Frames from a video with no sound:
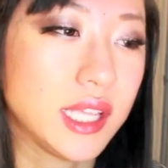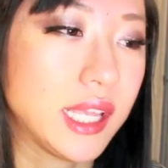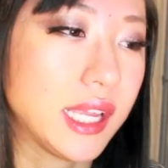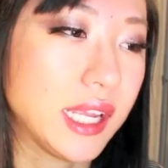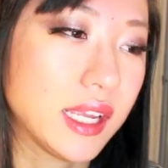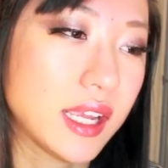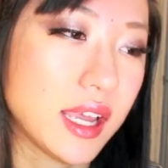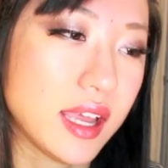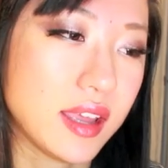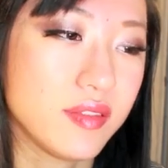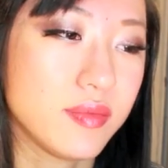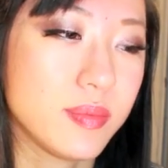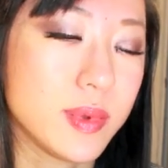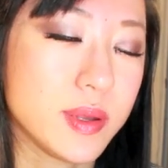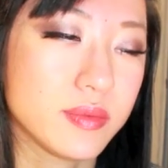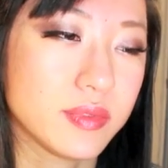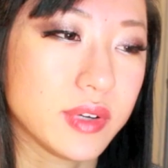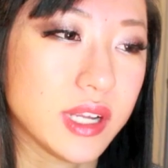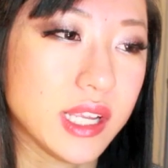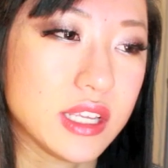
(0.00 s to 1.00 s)
like I've
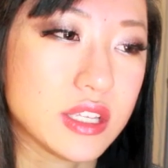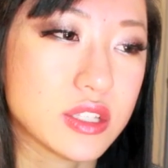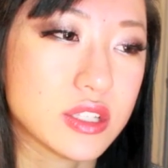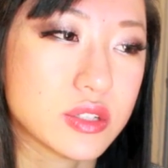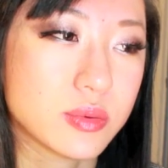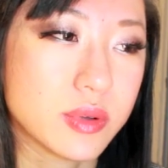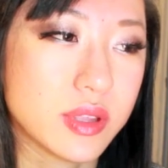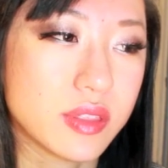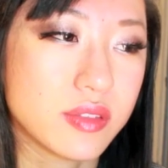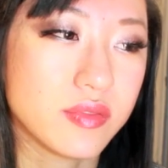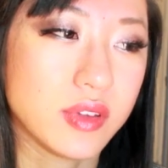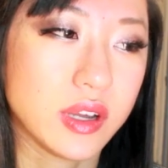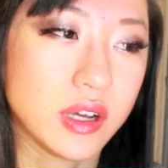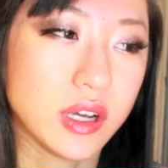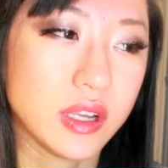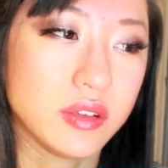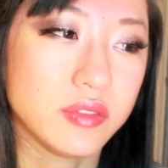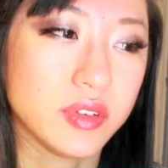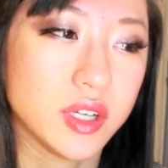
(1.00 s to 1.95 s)
been raised with very,